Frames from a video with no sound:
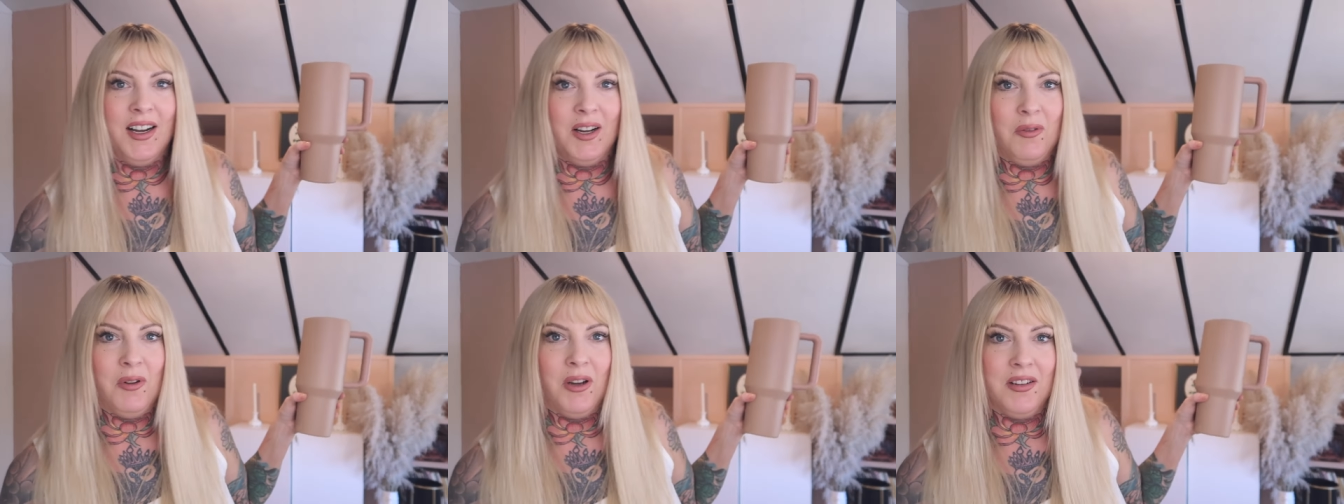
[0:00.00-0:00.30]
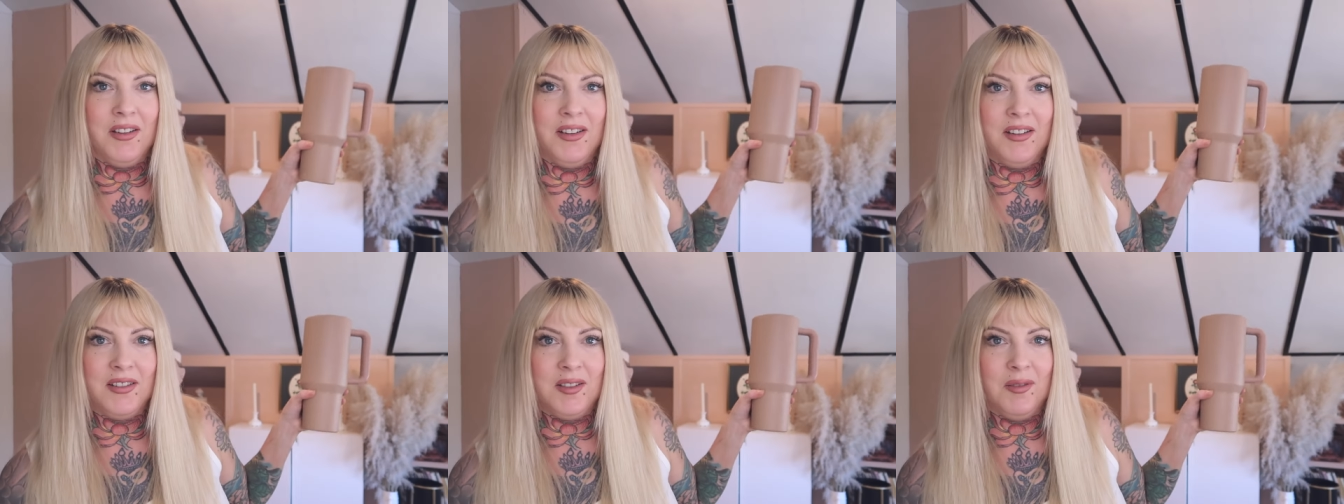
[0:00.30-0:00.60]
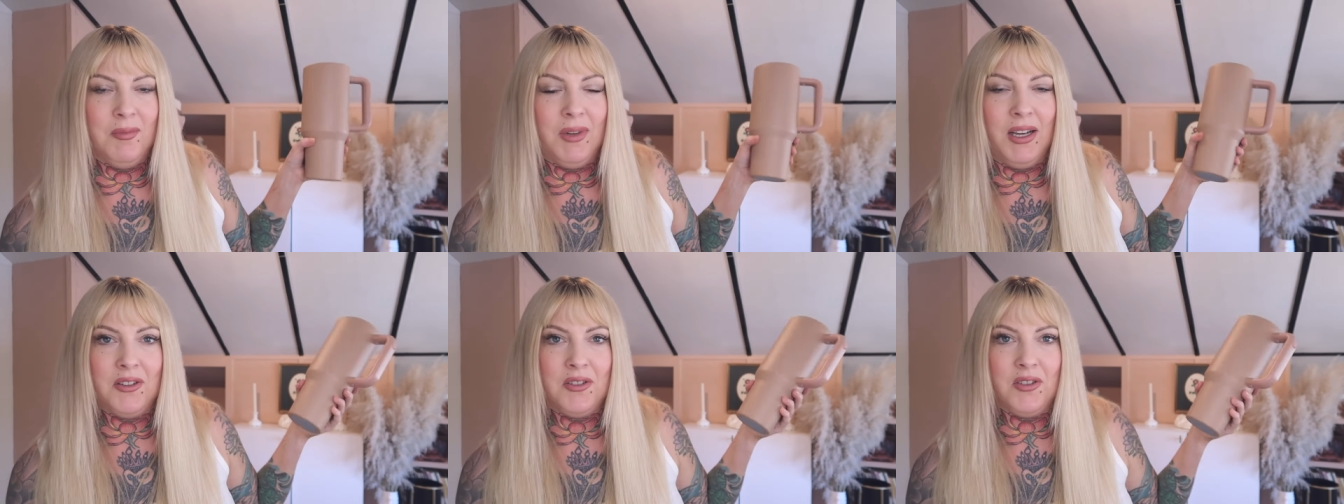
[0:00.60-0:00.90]
I wanted it to
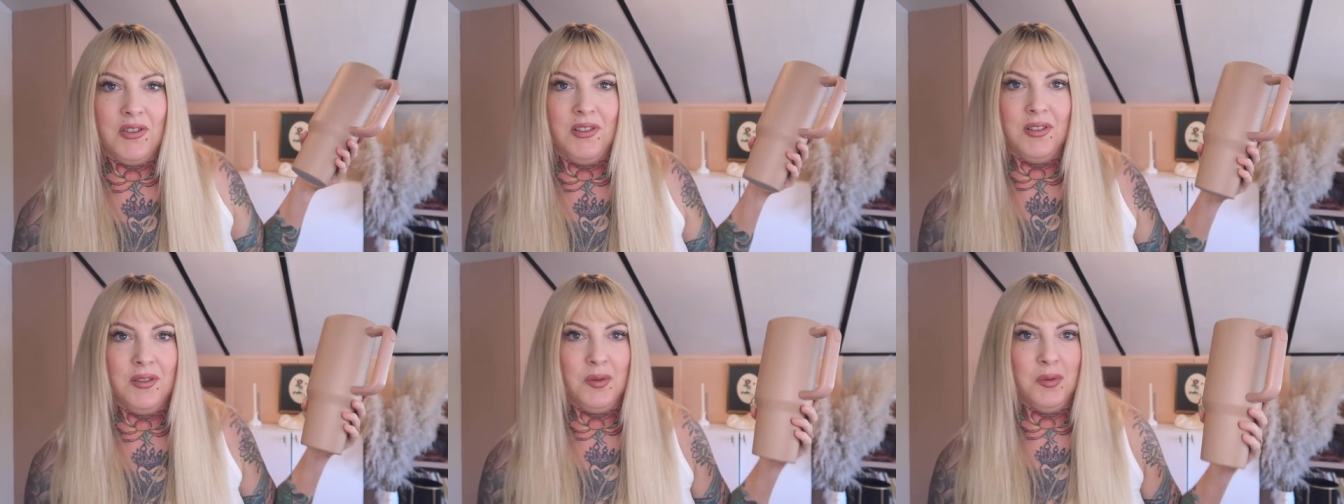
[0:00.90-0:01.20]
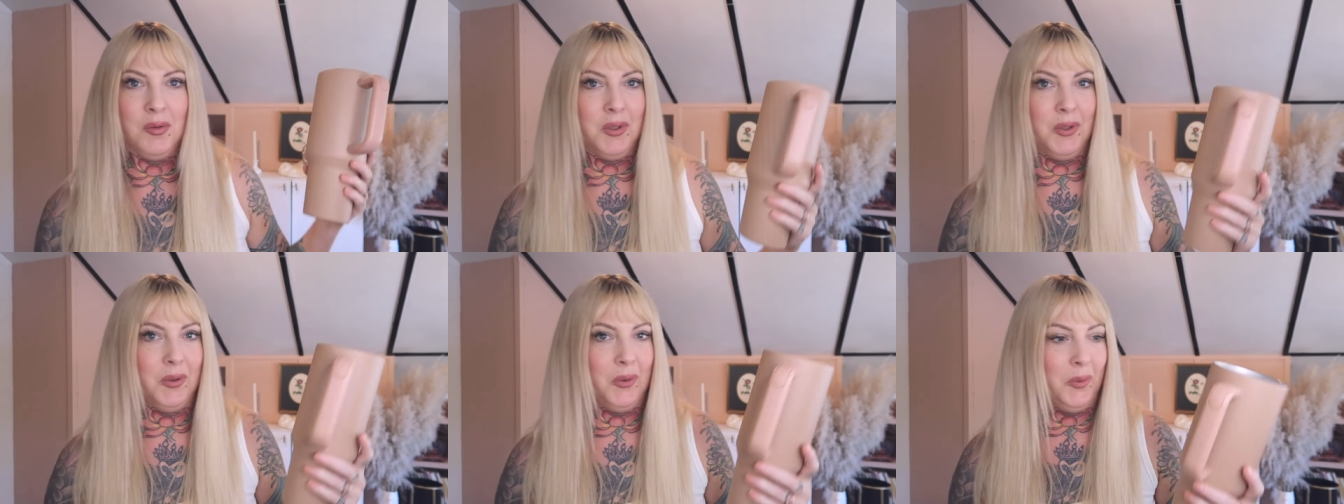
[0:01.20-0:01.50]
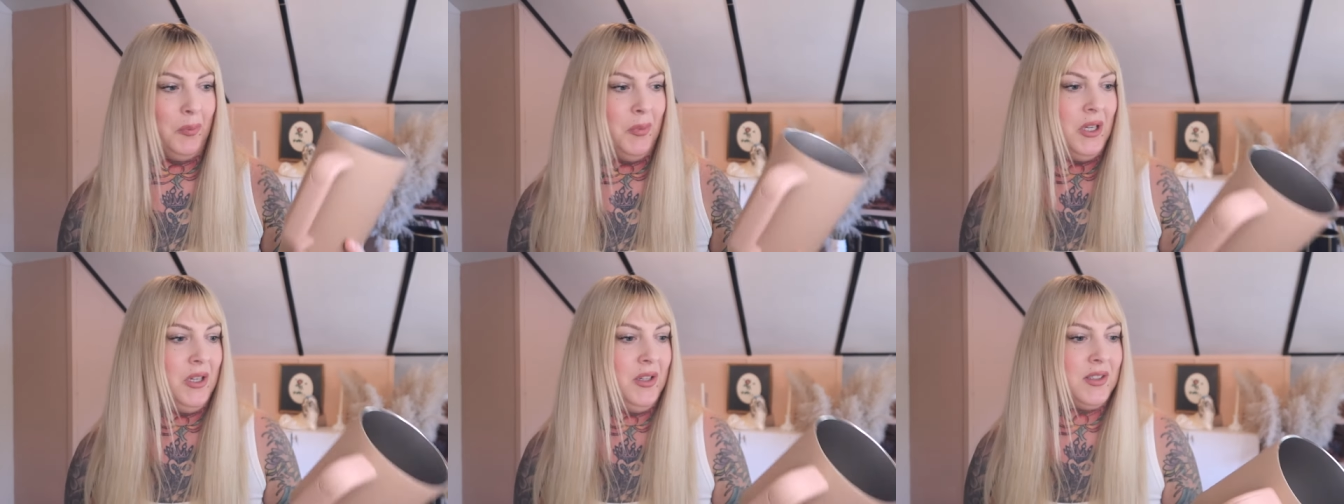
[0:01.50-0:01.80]
match this
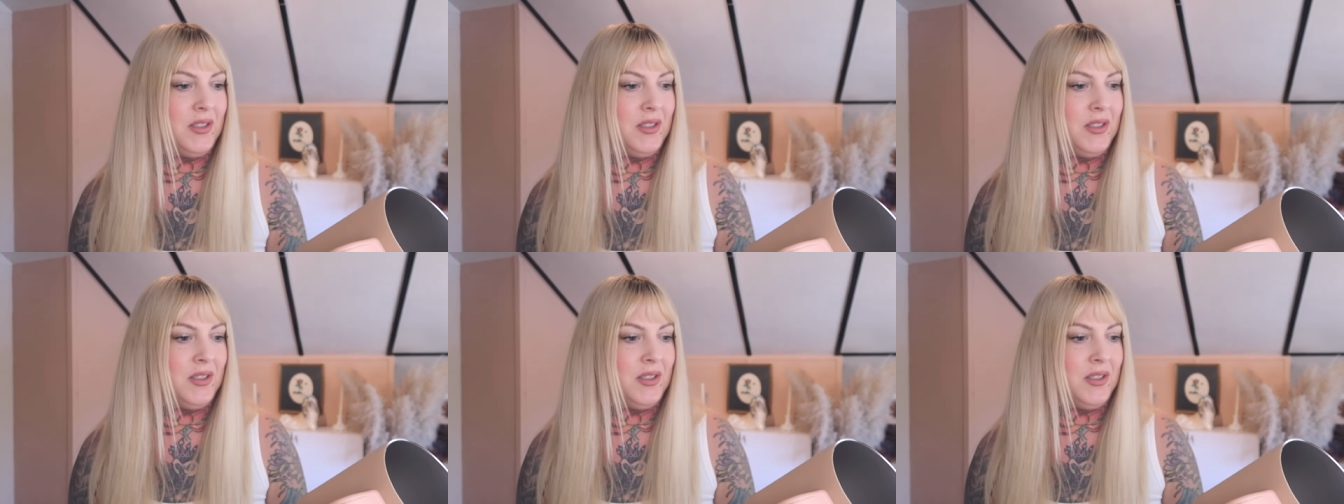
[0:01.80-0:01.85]
room.